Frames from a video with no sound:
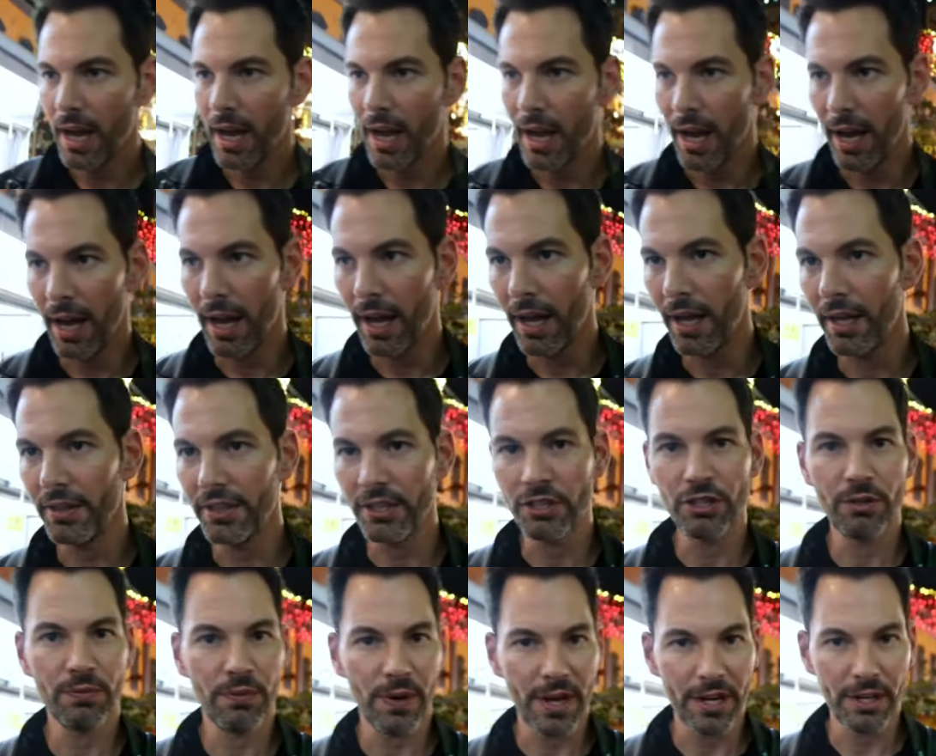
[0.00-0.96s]
Uh,
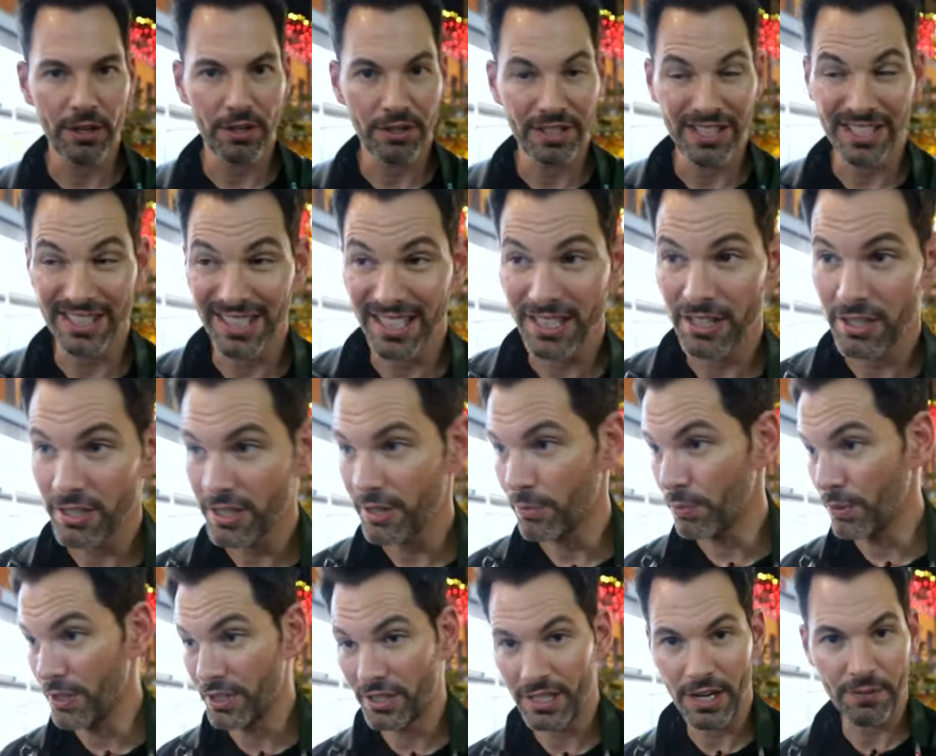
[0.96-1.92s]
that you find in all these lenses.
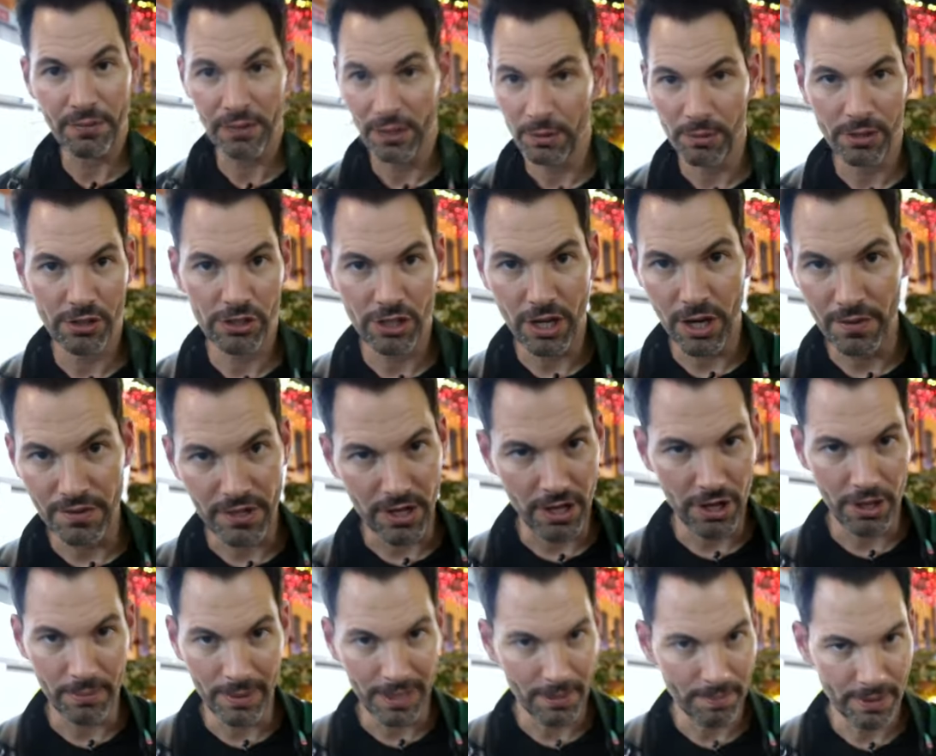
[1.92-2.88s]
It definitely resolves
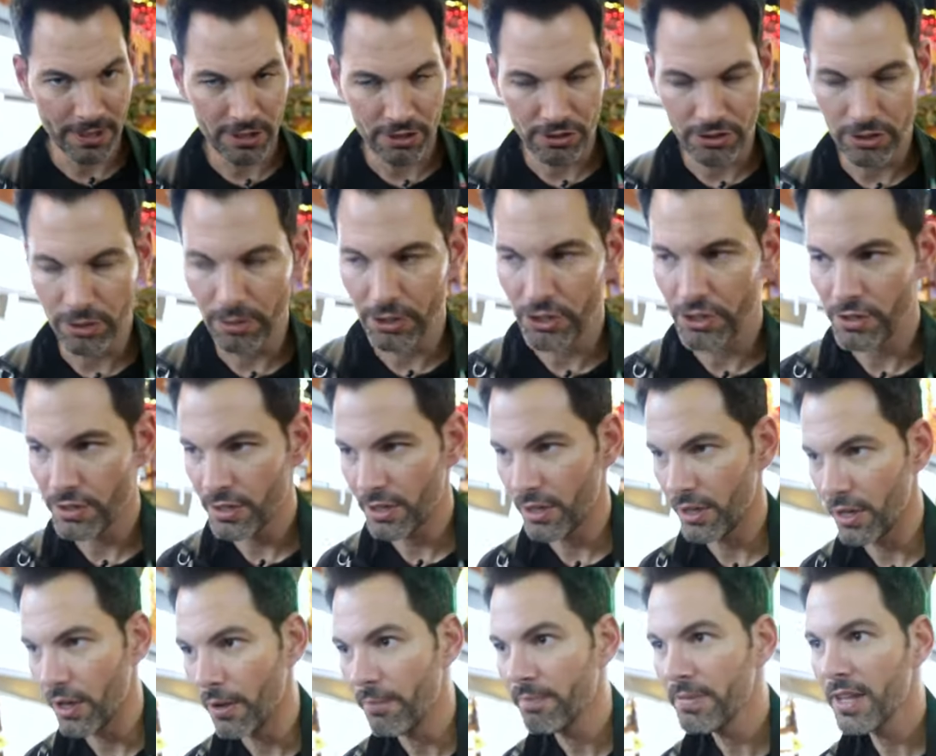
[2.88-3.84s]
100 megapixels, no issues
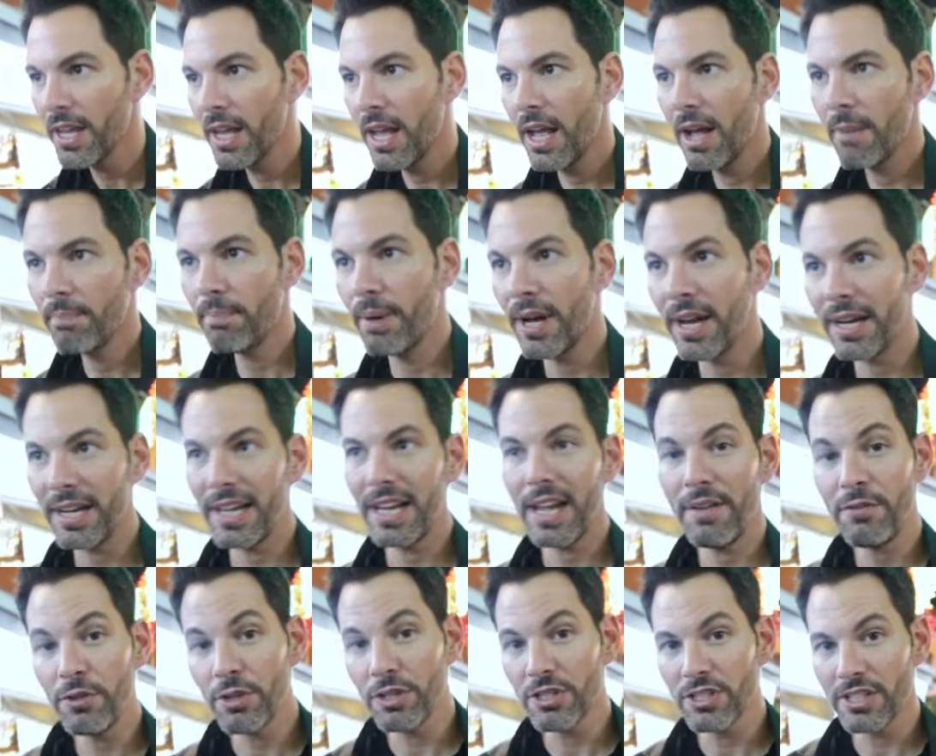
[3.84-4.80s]
at all. But
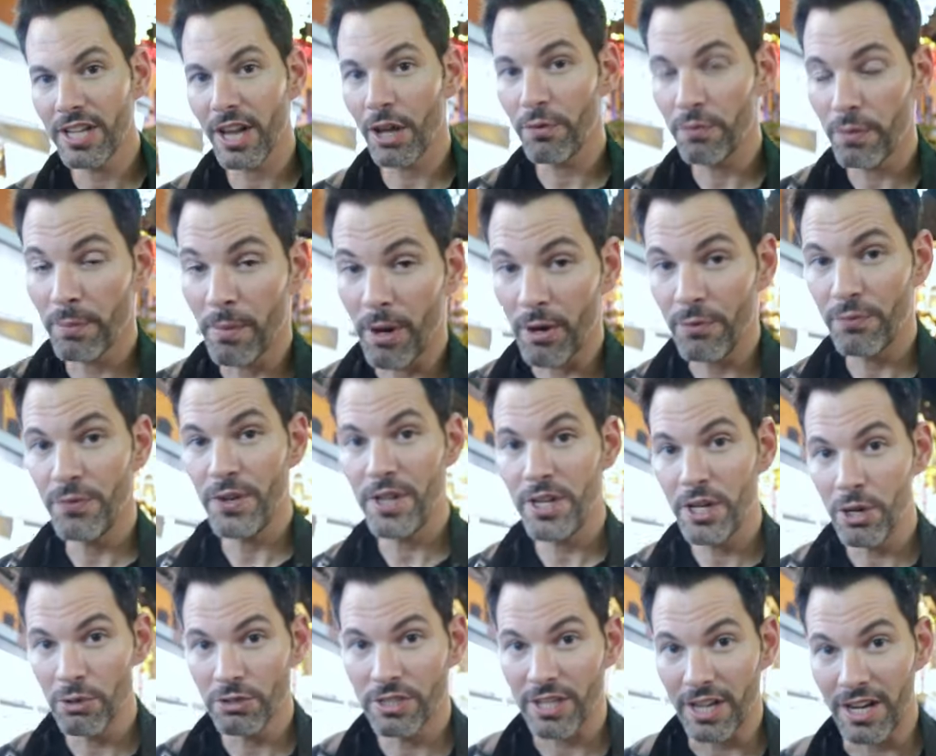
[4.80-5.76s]
if you can tell from our
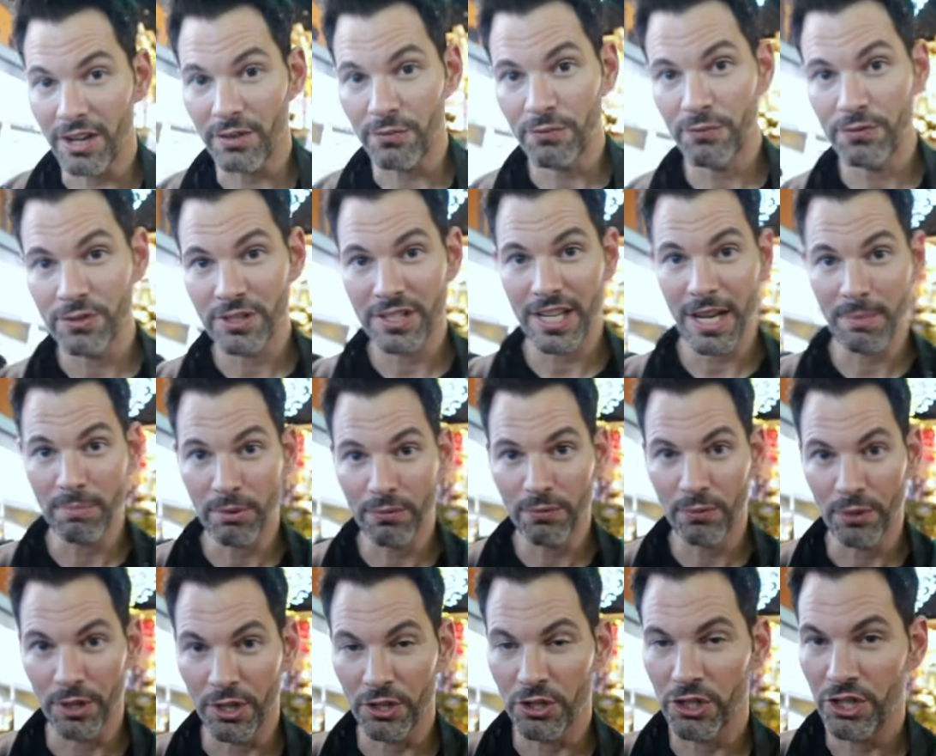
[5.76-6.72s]
video uh, sample
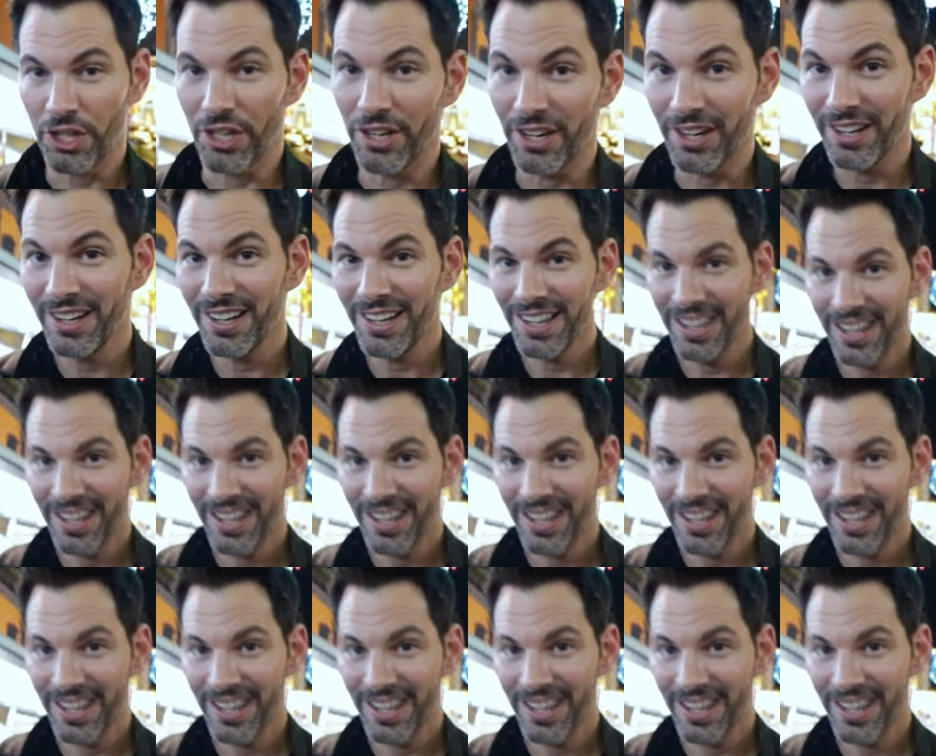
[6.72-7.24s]
footage here,